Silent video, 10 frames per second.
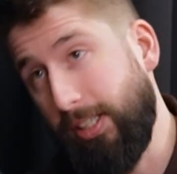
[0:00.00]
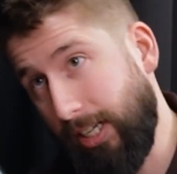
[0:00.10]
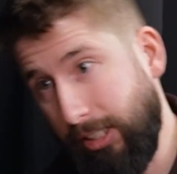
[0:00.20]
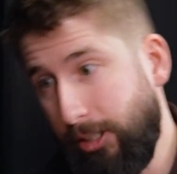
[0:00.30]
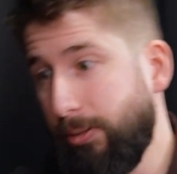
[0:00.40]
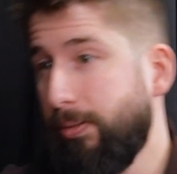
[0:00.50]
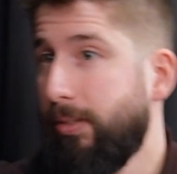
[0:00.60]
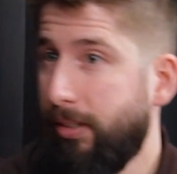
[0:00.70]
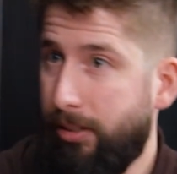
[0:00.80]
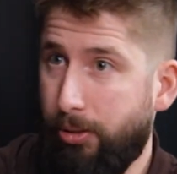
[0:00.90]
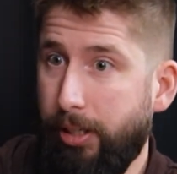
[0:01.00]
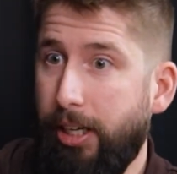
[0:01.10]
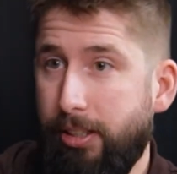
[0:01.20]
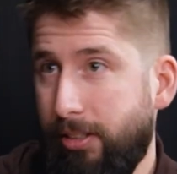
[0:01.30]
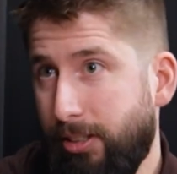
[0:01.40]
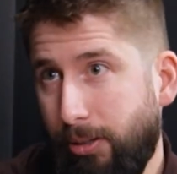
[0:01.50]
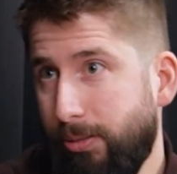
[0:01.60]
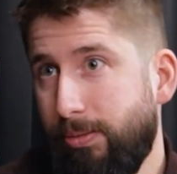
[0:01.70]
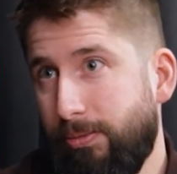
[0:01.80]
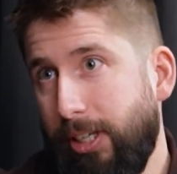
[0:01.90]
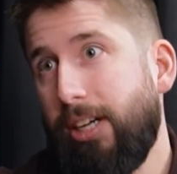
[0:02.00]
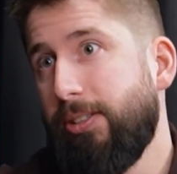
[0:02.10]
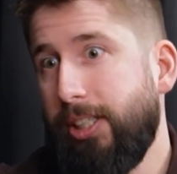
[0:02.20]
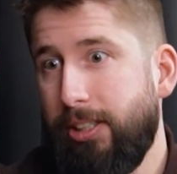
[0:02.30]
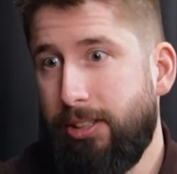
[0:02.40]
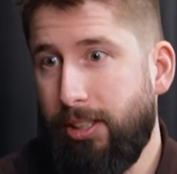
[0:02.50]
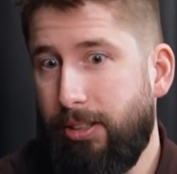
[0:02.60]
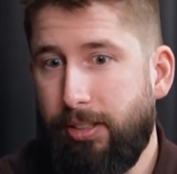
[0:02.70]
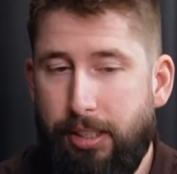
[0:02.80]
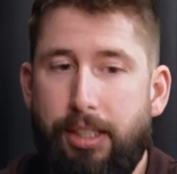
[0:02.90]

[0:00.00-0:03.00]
how you create your own reality. So